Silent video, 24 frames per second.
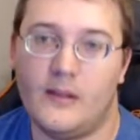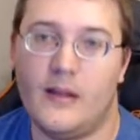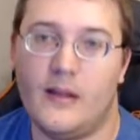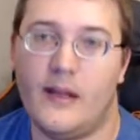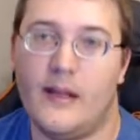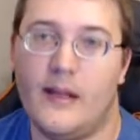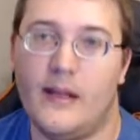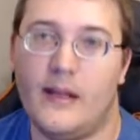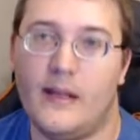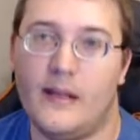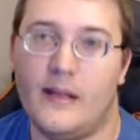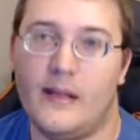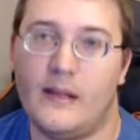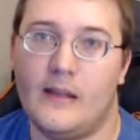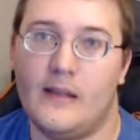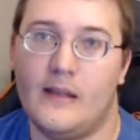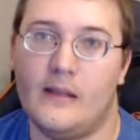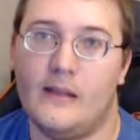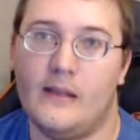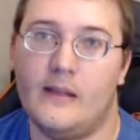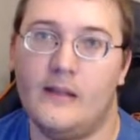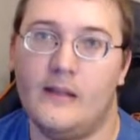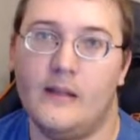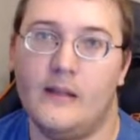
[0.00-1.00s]

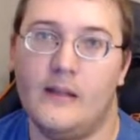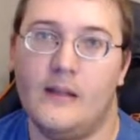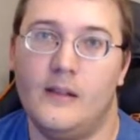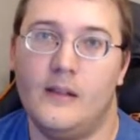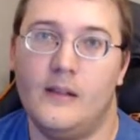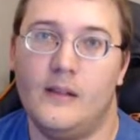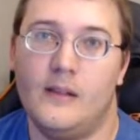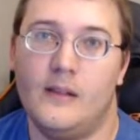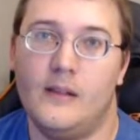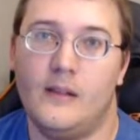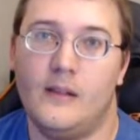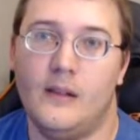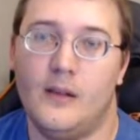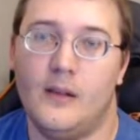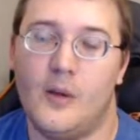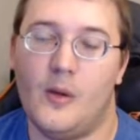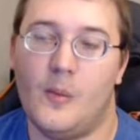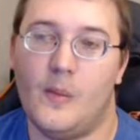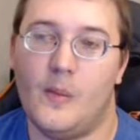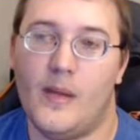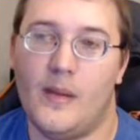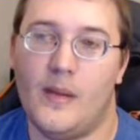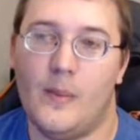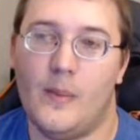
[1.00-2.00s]
and
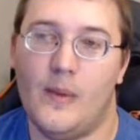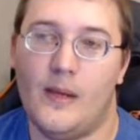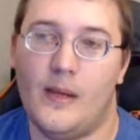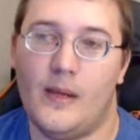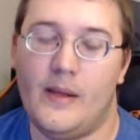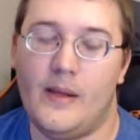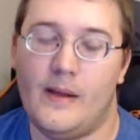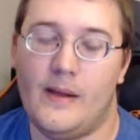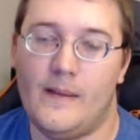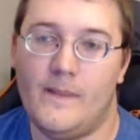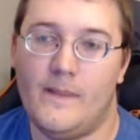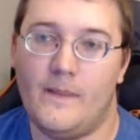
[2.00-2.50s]
maybe